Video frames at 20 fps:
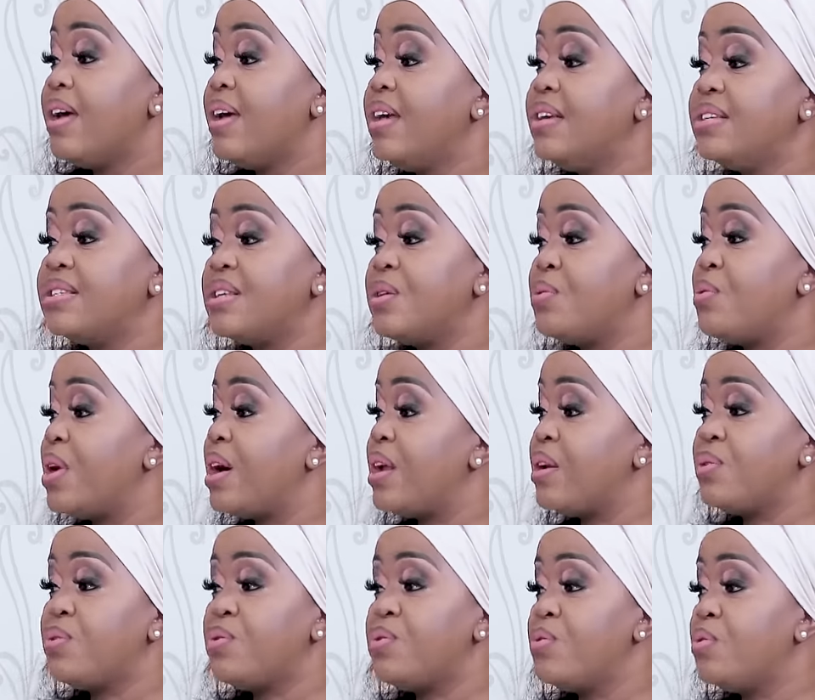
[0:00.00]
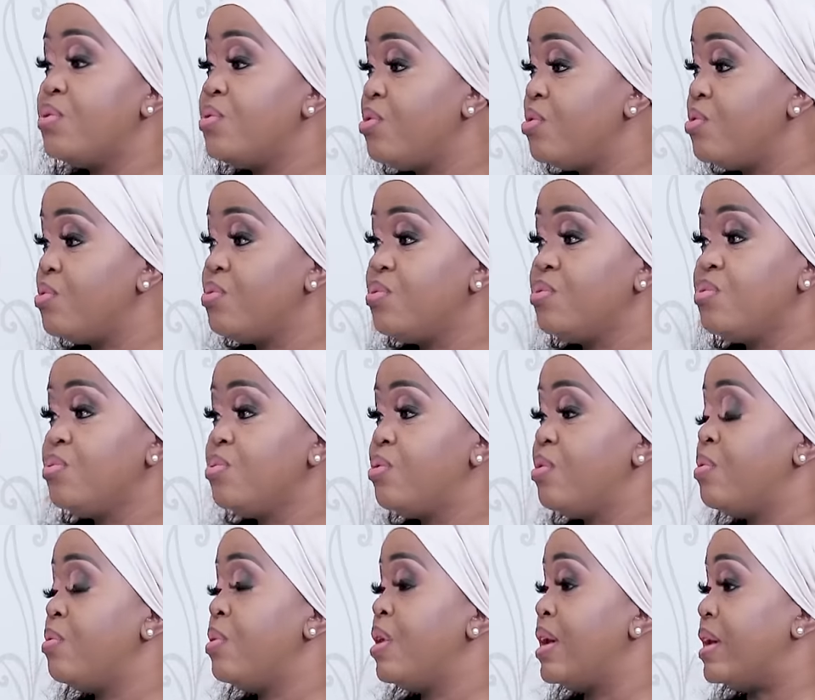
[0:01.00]
He's the one who
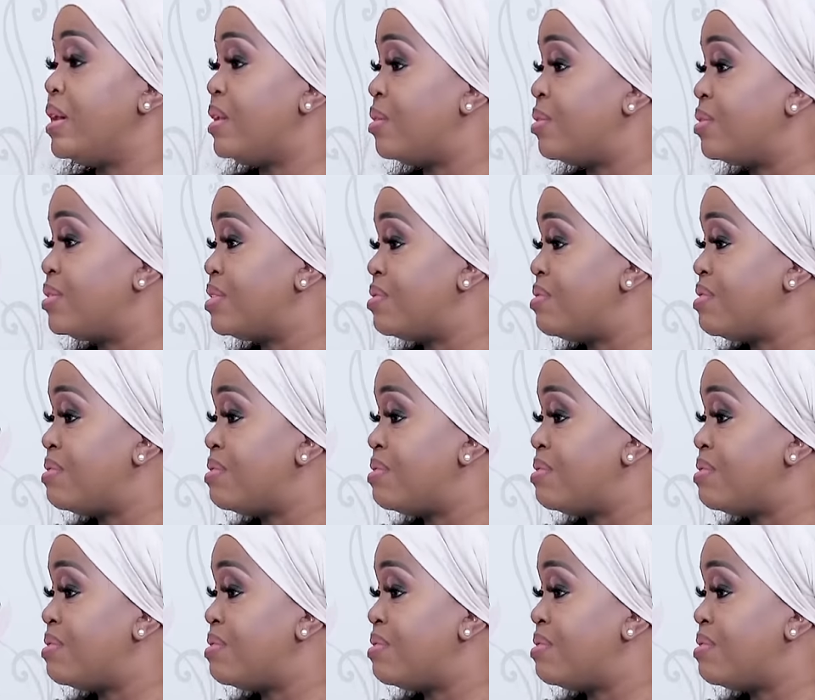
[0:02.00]
knew Dr.